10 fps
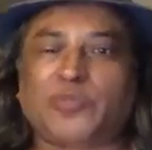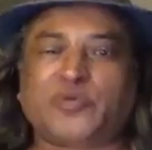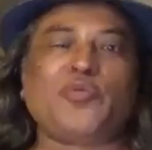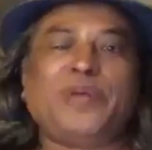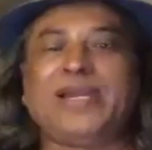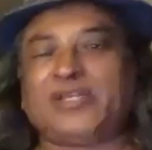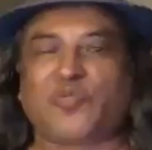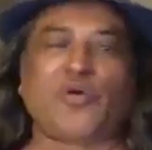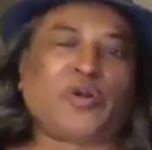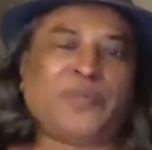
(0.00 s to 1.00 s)
2 minutes,
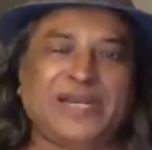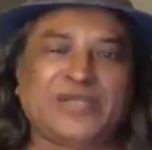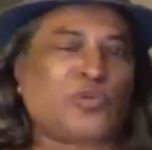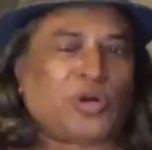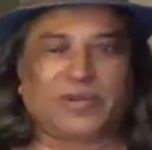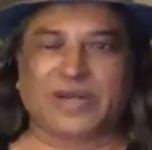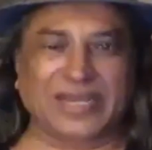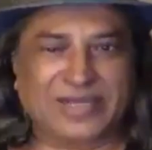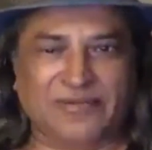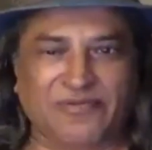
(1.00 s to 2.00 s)
4 minutes, whatever I
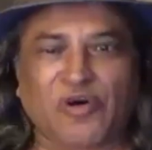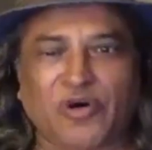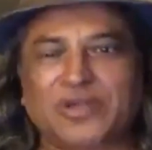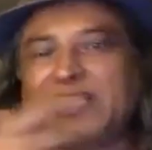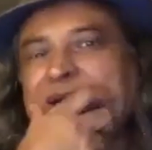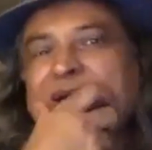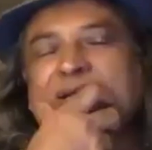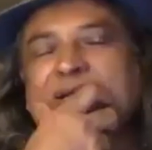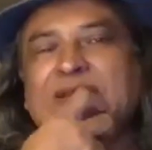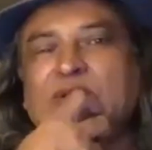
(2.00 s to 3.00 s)
can afford,
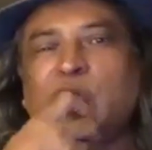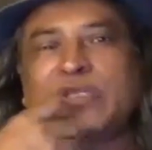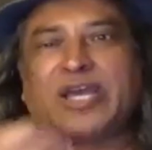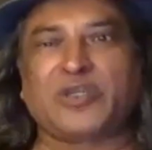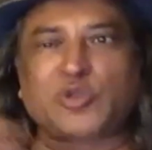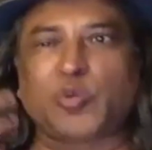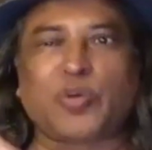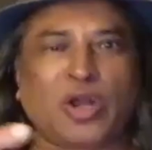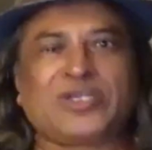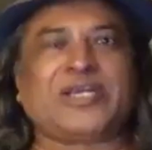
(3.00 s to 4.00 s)
you know, which I used to
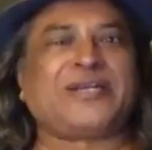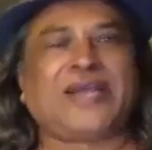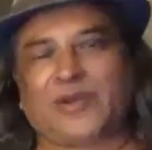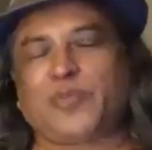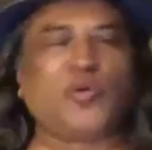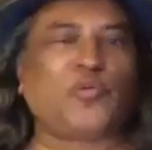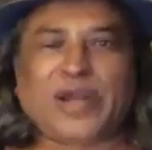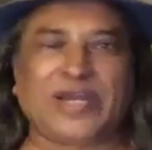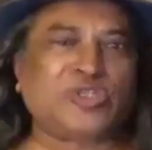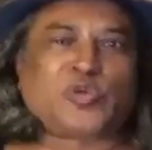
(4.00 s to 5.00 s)
project, get few
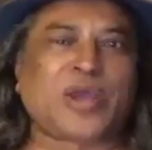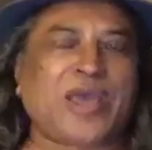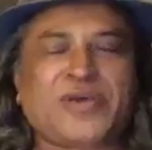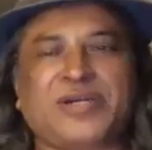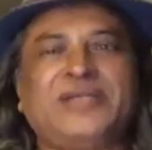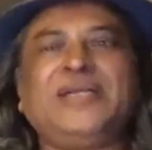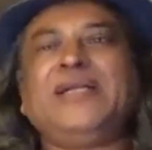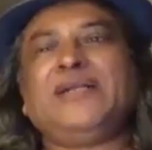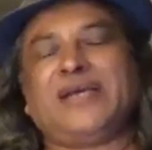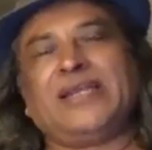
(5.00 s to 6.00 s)
friends together.
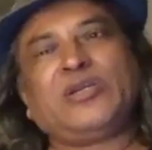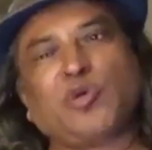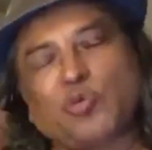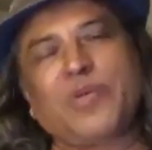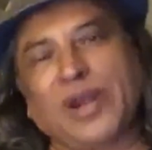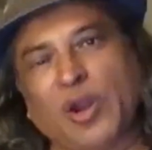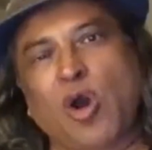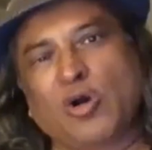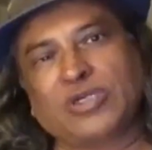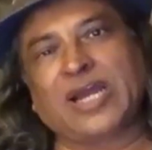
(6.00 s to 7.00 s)
And it took me a
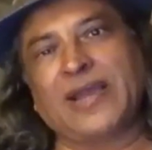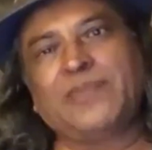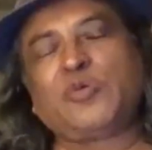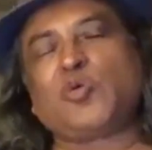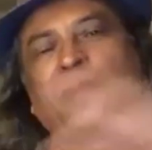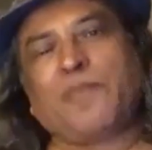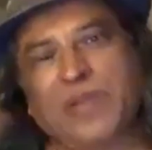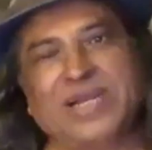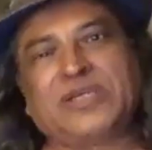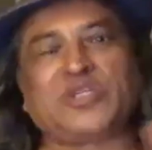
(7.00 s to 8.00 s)
long time to
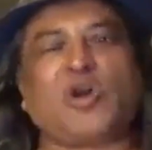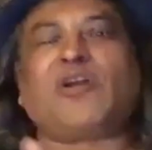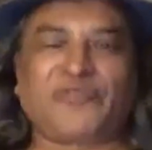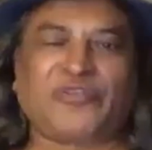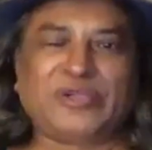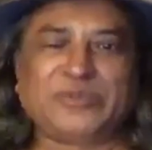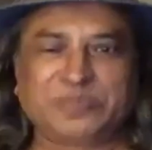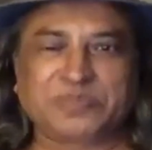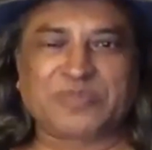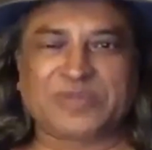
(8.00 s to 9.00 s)
complete a short film,
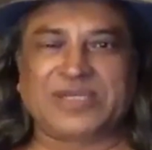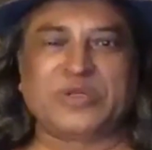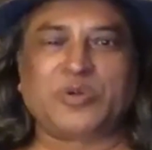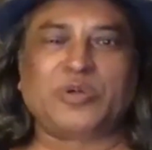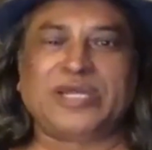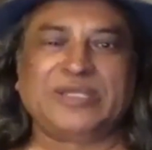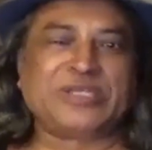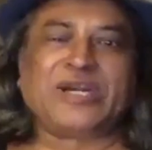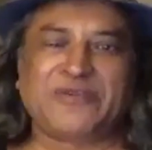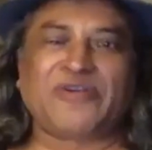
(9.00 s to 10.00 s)
you know, in
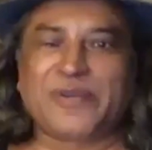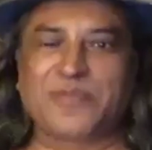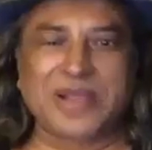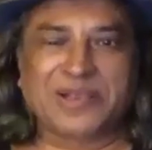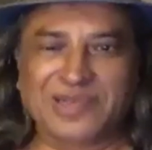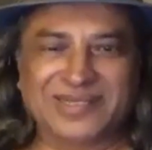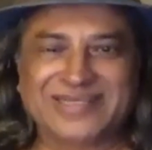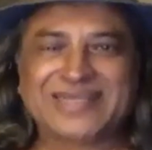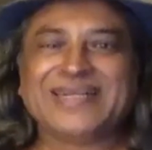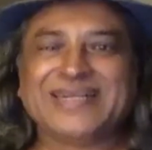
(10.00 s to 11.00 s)
35 mil,
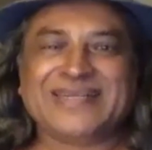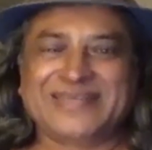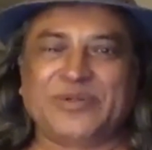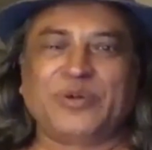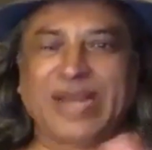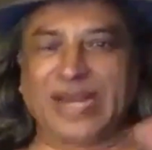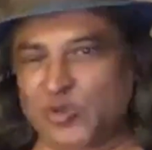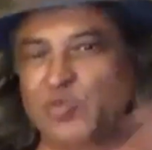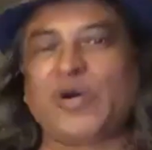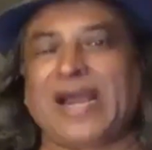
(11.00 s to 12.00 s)
you know, and
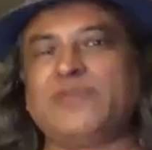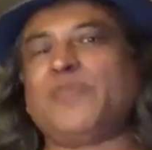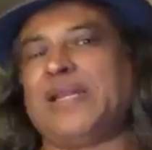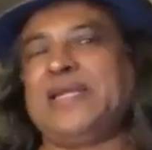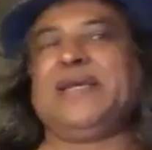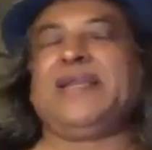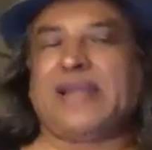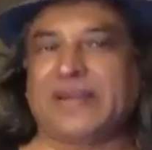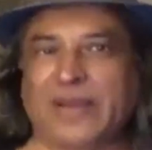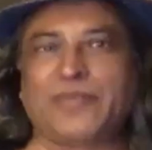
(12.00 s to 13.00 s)
to find money and
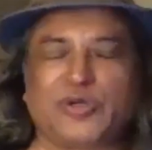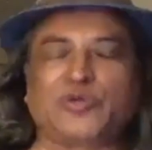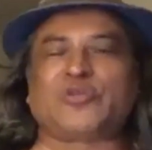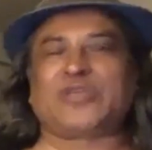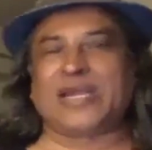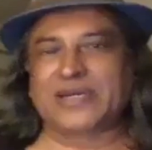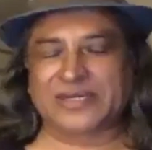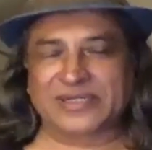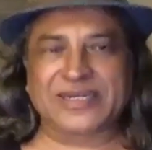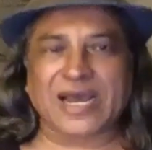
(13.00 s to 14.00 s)
able to send it
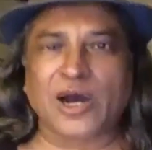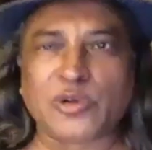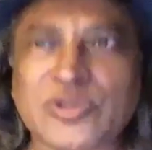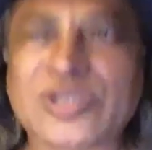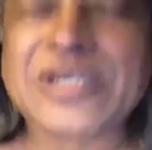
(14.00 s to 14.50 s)
out.